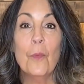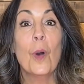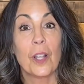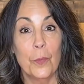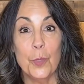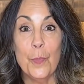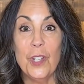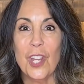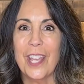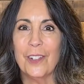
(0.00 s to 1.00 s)
welcome to my
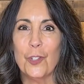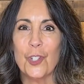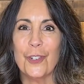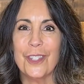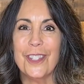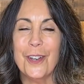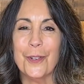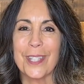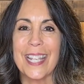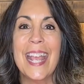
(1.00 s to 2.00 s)
channel Sharon
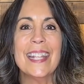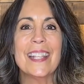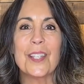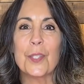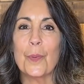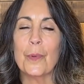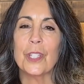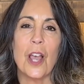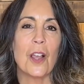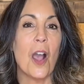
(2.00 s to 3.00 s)
Sews. This is where we
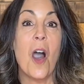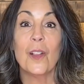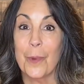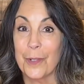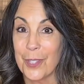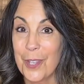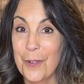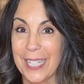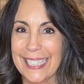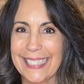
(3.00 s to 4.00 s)
talk all about
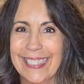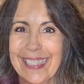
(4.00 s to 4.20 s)
sewing.